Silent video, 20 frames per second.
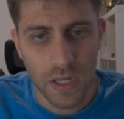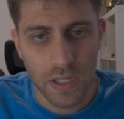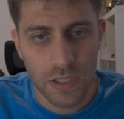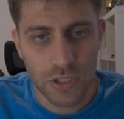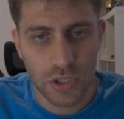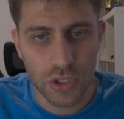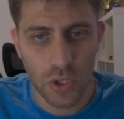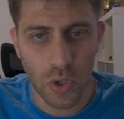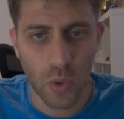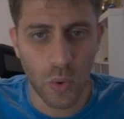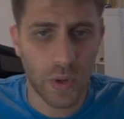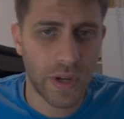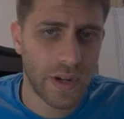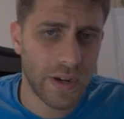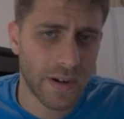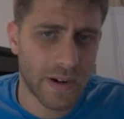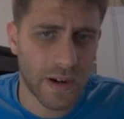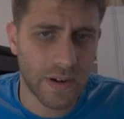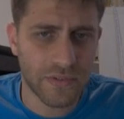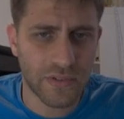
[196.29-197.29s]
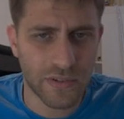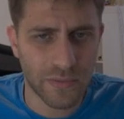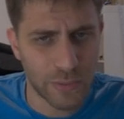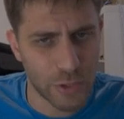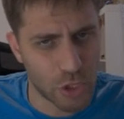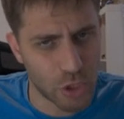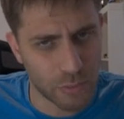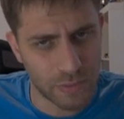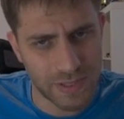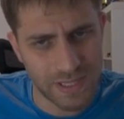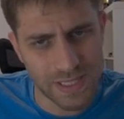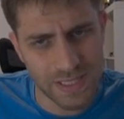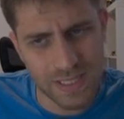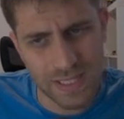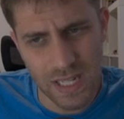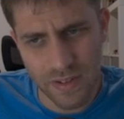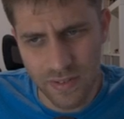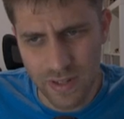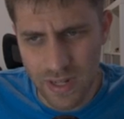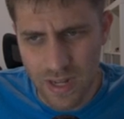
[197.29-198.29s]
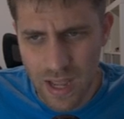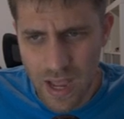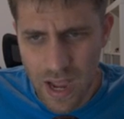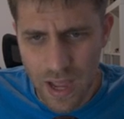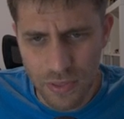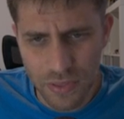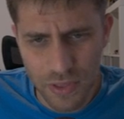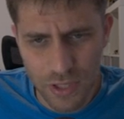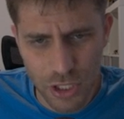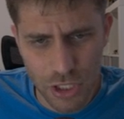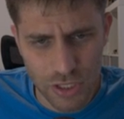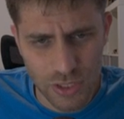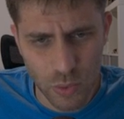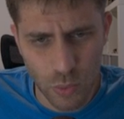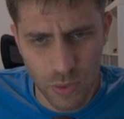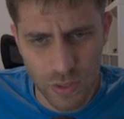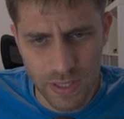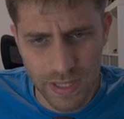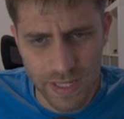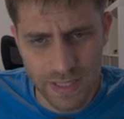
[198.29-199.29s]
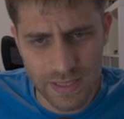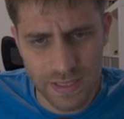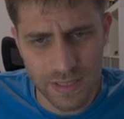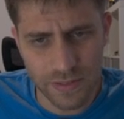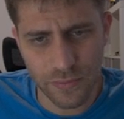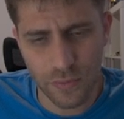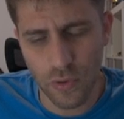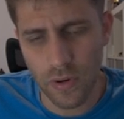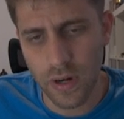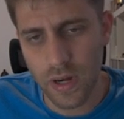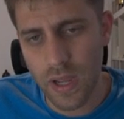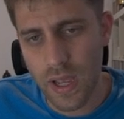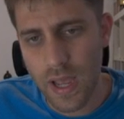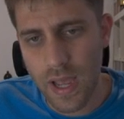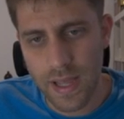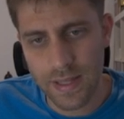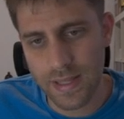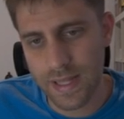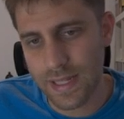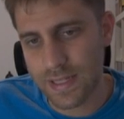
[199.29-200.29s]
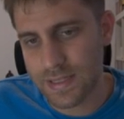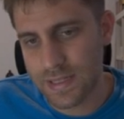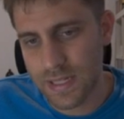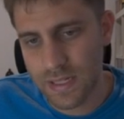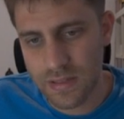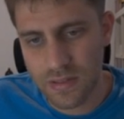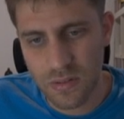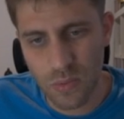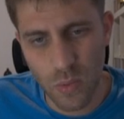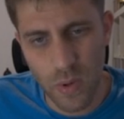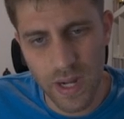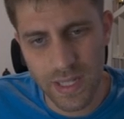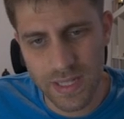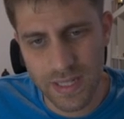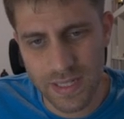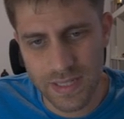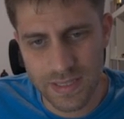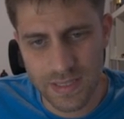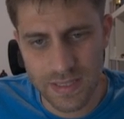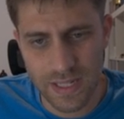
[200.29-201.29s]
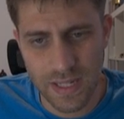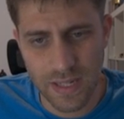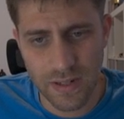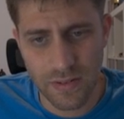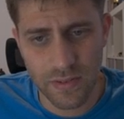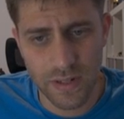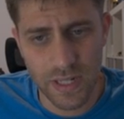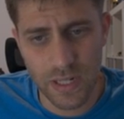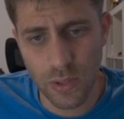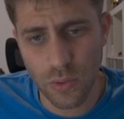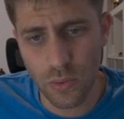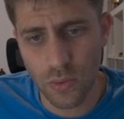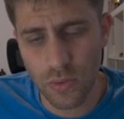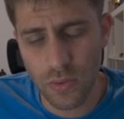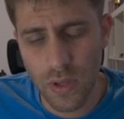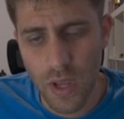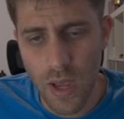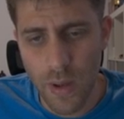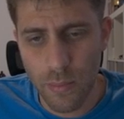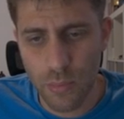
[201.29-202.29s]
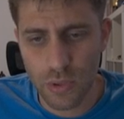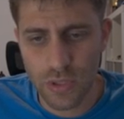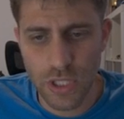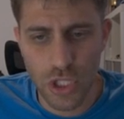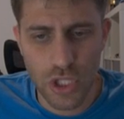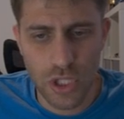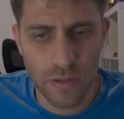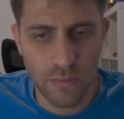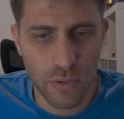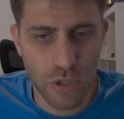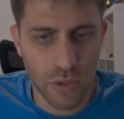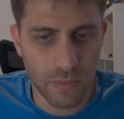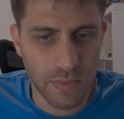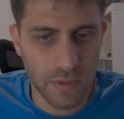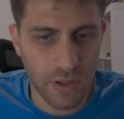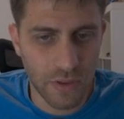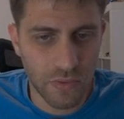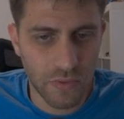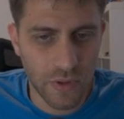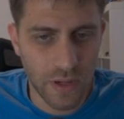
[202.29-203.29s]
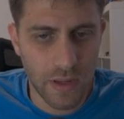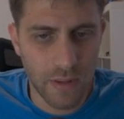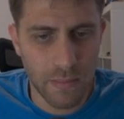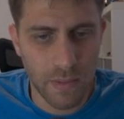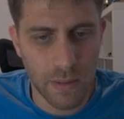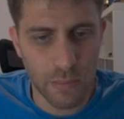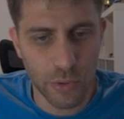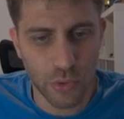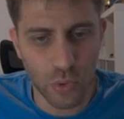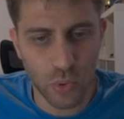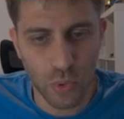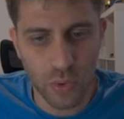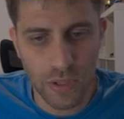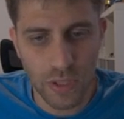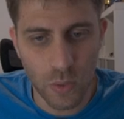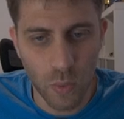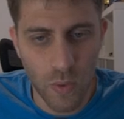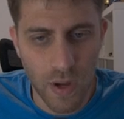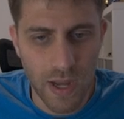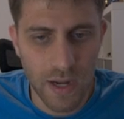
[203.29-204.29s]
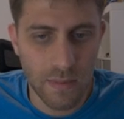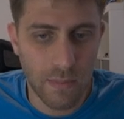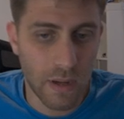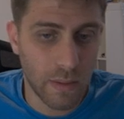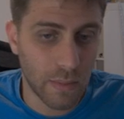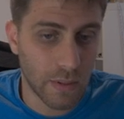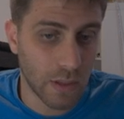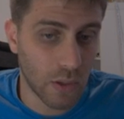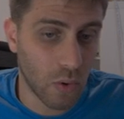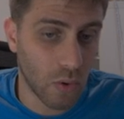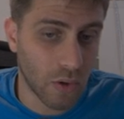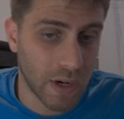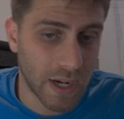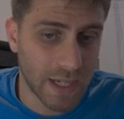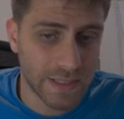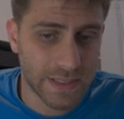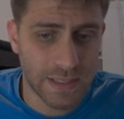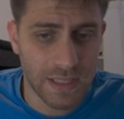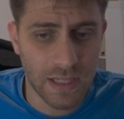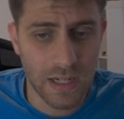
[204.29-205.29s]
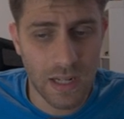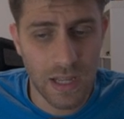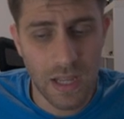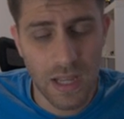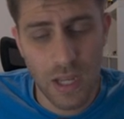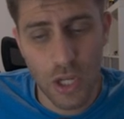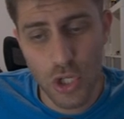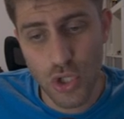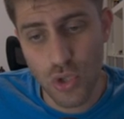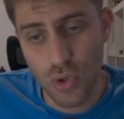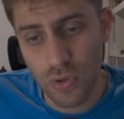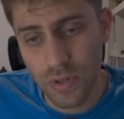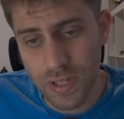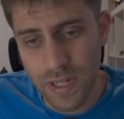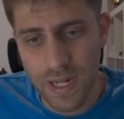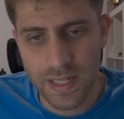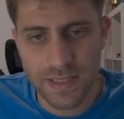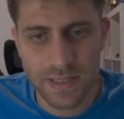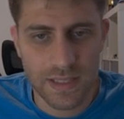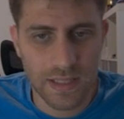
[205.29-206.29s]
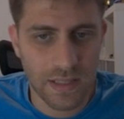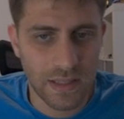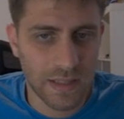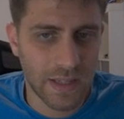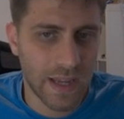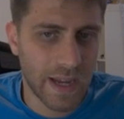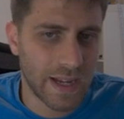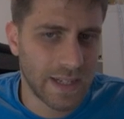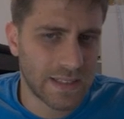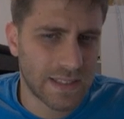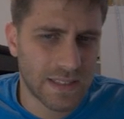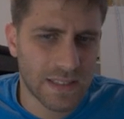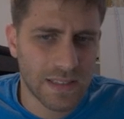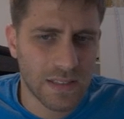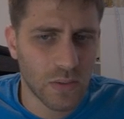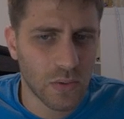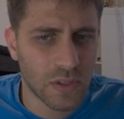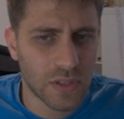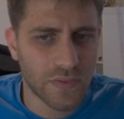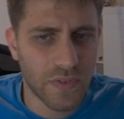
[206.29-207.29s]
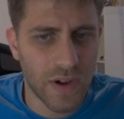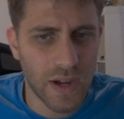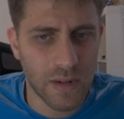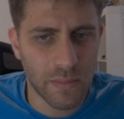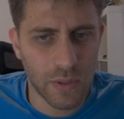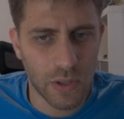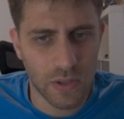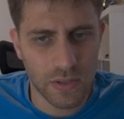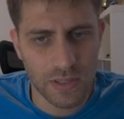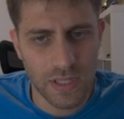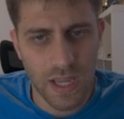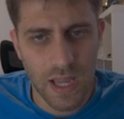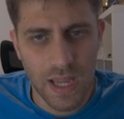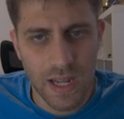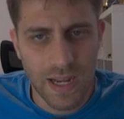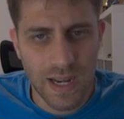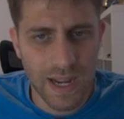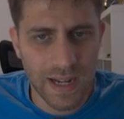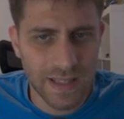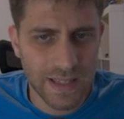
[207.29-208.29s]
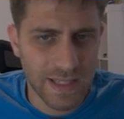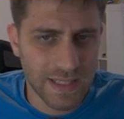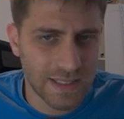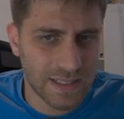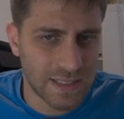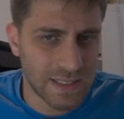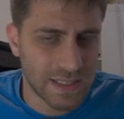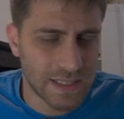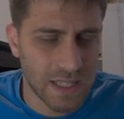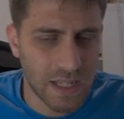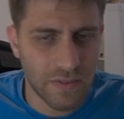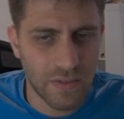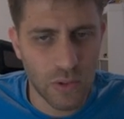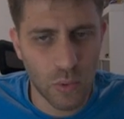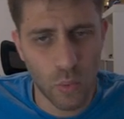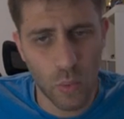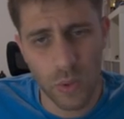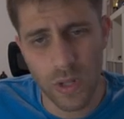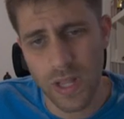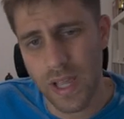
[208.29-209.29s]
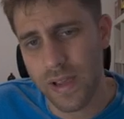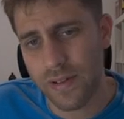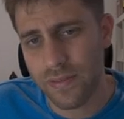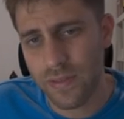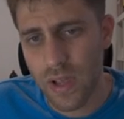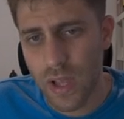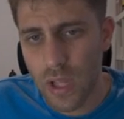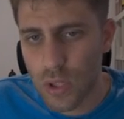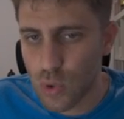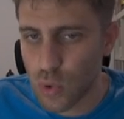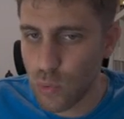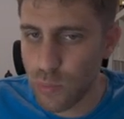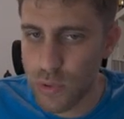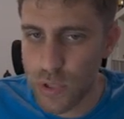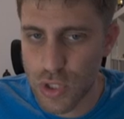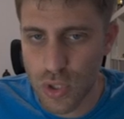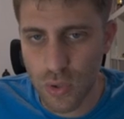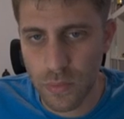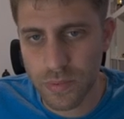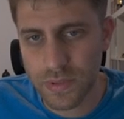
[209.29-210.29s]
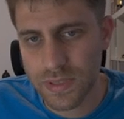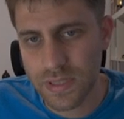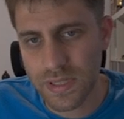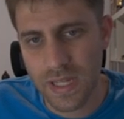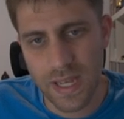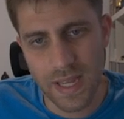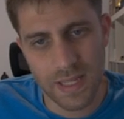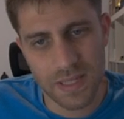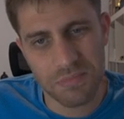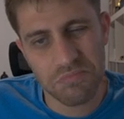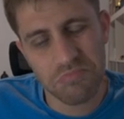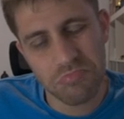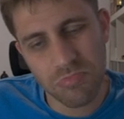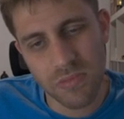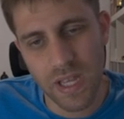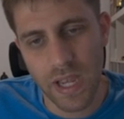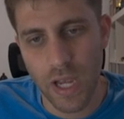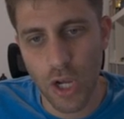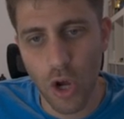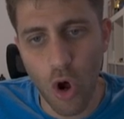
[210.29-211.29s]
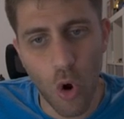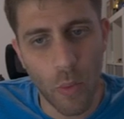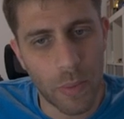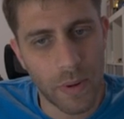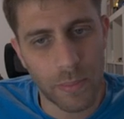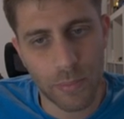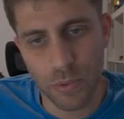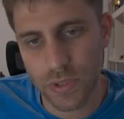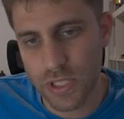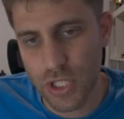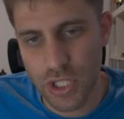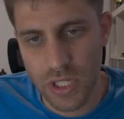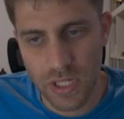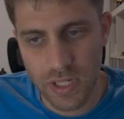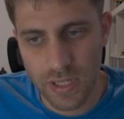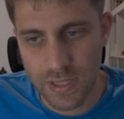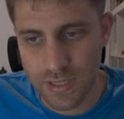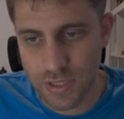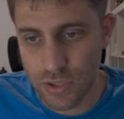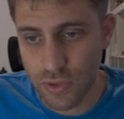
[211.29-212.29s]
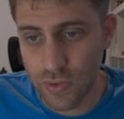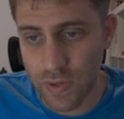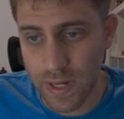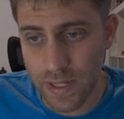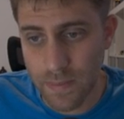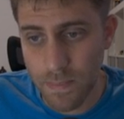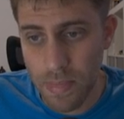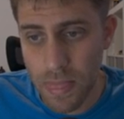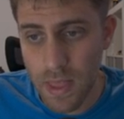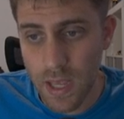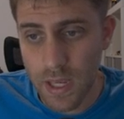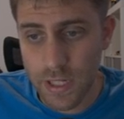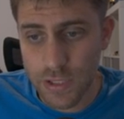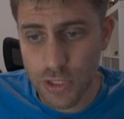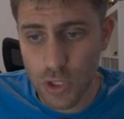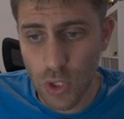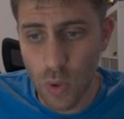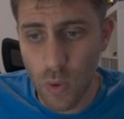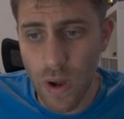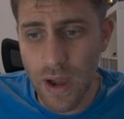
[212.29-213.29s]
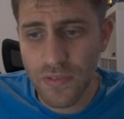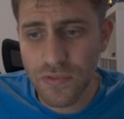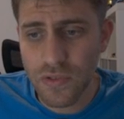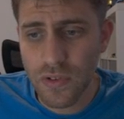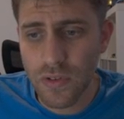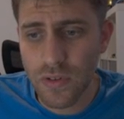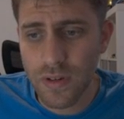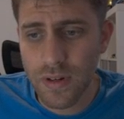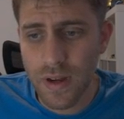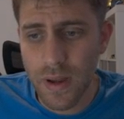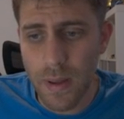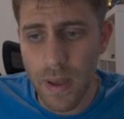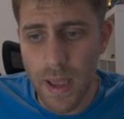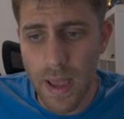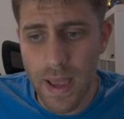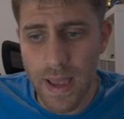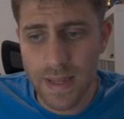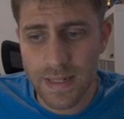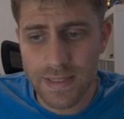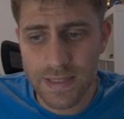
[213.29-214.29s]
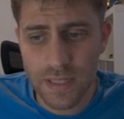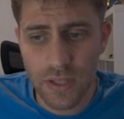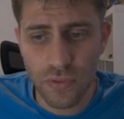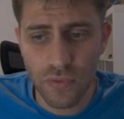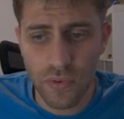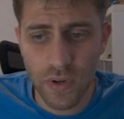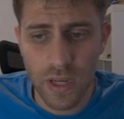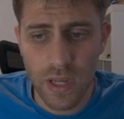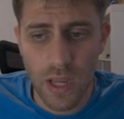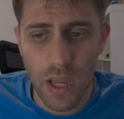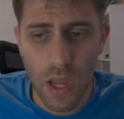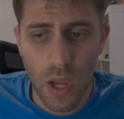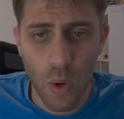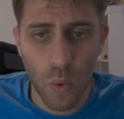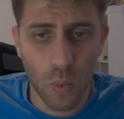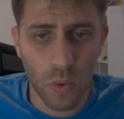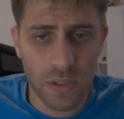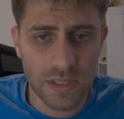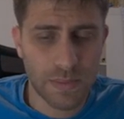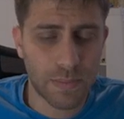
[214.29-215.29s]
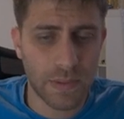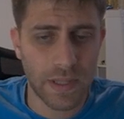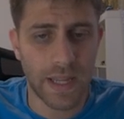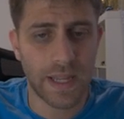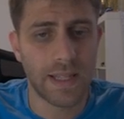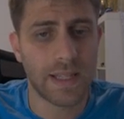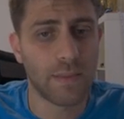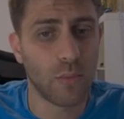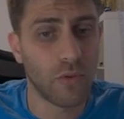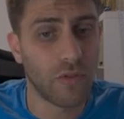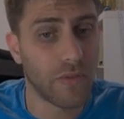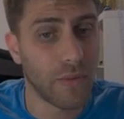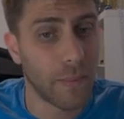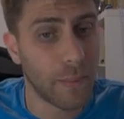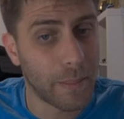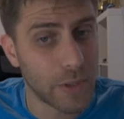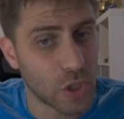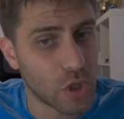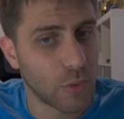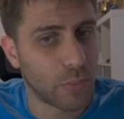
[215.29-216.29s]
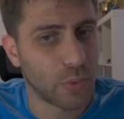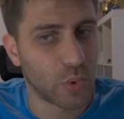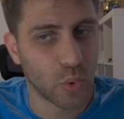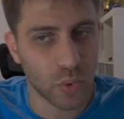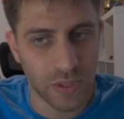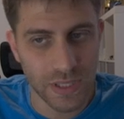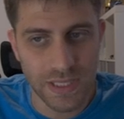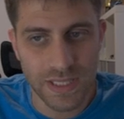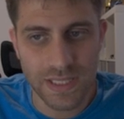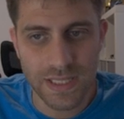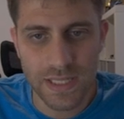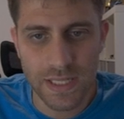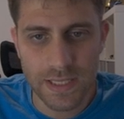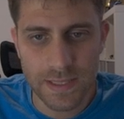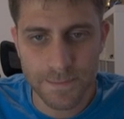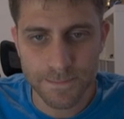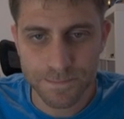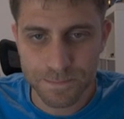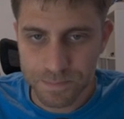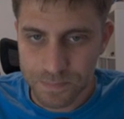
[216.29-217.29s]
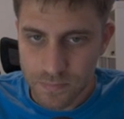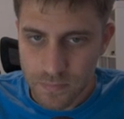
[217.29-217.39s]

So here after bishop d7, I think just queen takes d4 and that's it. White has a really good position, bishop d3, maybe rook d1, maybe long castle, short castle. Yeah, it looks fine because knight takes d7, we will have two bishops and yeah, open position, it's great. So after c3 was played, the move bishop to d6.